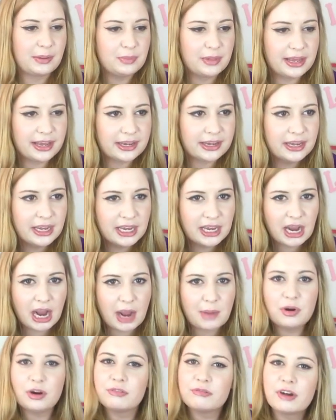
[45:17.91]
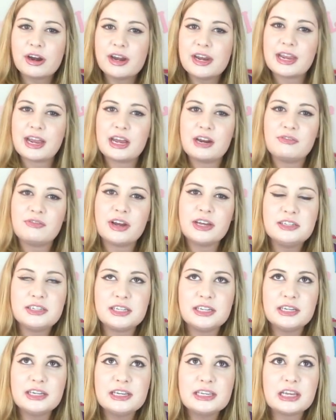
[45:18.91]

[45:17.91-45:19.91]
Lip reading: Like, I'm not running out of ideas.